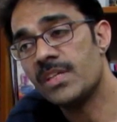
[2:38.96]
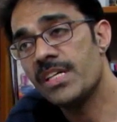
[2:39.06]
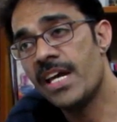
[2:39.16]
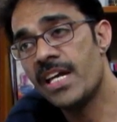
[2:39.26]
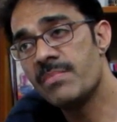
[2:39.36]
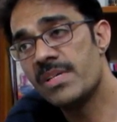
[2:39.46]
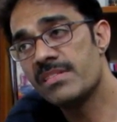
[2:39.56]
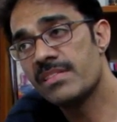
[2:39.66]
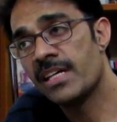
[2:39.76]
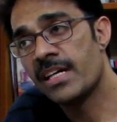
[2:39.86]

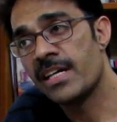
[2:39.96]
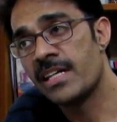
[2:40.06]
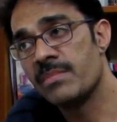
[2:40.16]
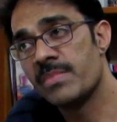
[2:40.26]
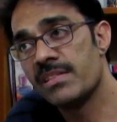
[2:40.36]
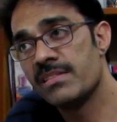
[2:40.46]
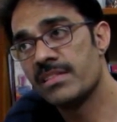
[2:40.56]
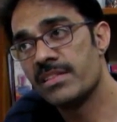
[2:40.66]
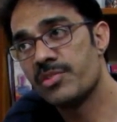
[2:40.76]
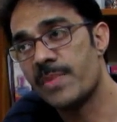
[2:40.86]
animals and animals,
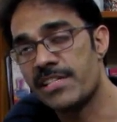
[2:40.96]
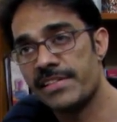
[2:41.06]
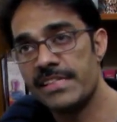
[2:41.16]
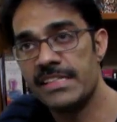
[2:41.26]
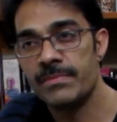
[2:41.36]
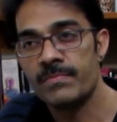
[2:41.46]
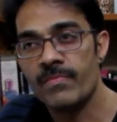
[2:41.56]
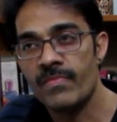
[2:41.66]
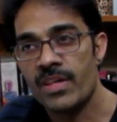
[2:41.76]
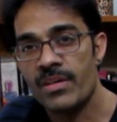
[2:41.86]
especially
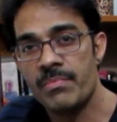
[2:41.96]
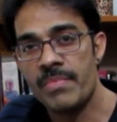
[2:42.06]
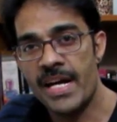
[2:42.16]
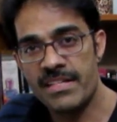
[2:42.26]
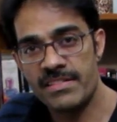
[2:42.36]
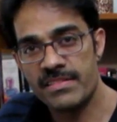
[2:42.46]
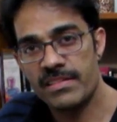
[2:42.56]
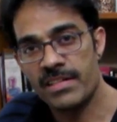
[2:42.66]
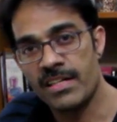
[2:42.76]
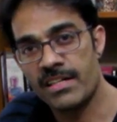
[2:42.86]
bats,
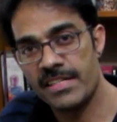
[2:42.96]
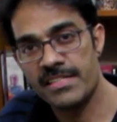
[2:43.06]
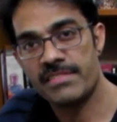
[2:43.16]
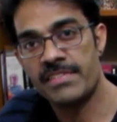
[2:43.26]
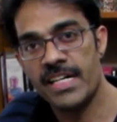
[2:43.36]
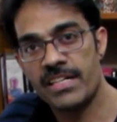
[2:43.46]
are reservoir